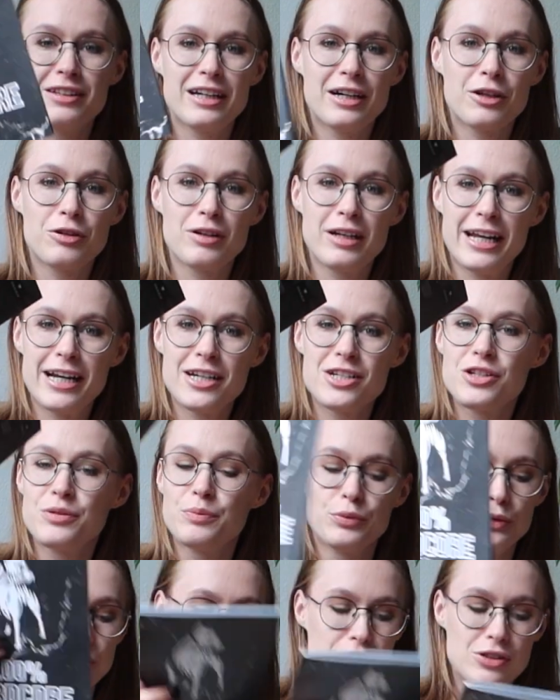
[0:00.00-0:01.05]
their collection
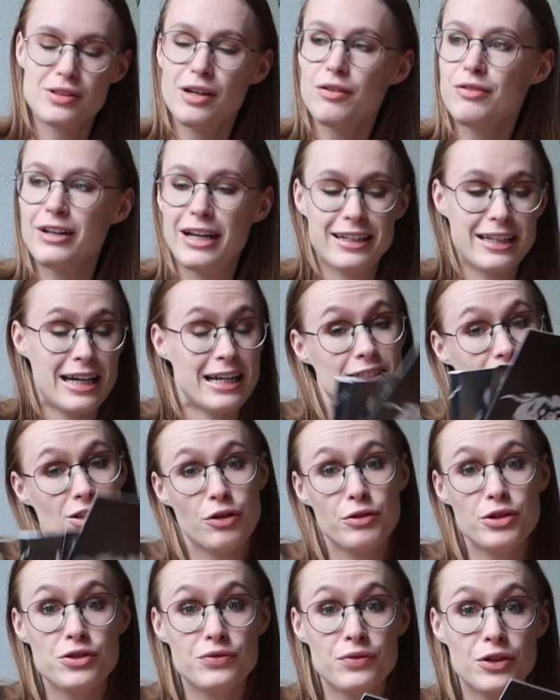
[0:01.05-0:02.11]
books, stuff like that. It's
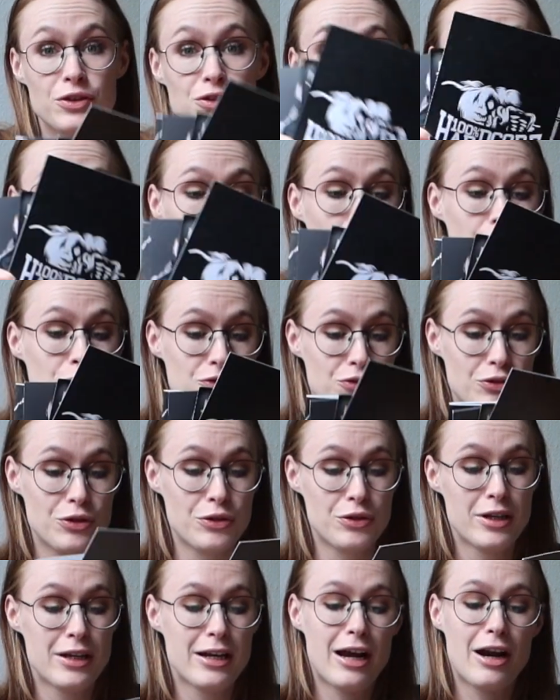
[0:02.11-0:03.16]
always fun to go through.